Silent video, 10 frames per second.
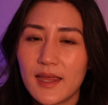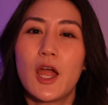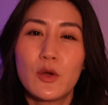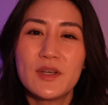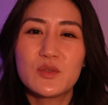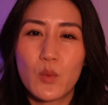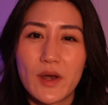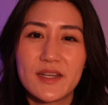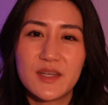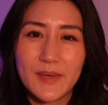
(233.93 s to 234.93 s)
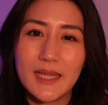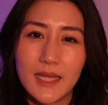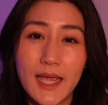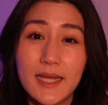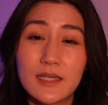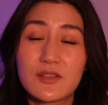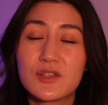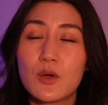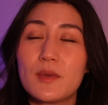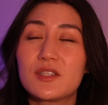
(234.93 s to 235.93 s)
I always wanted to be liked,
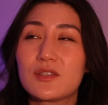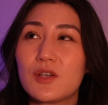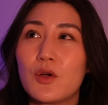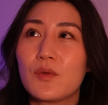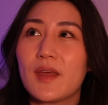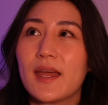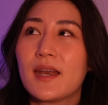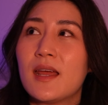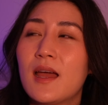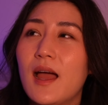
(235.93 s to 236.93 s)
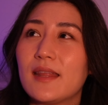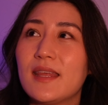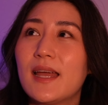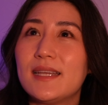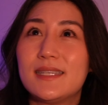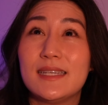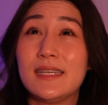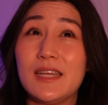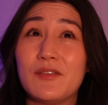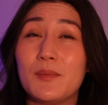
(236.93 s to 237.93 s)
so much so that I think I didn't
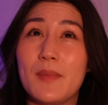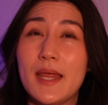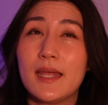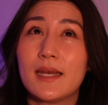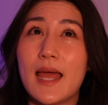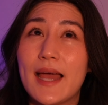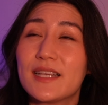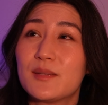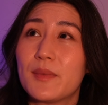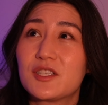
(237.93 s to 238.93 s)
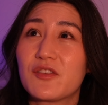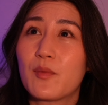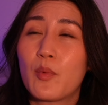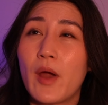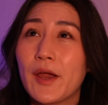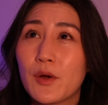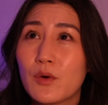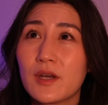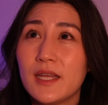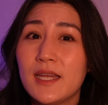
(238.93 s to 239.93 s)
even make it as much of a
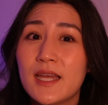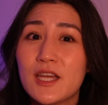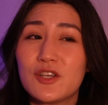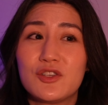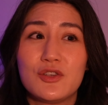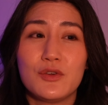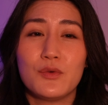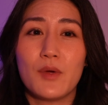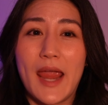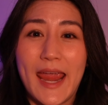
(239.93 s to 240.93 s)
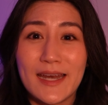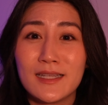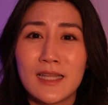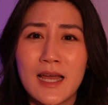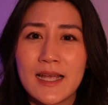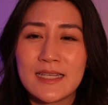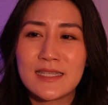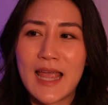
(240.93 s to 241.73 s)
priority to analyze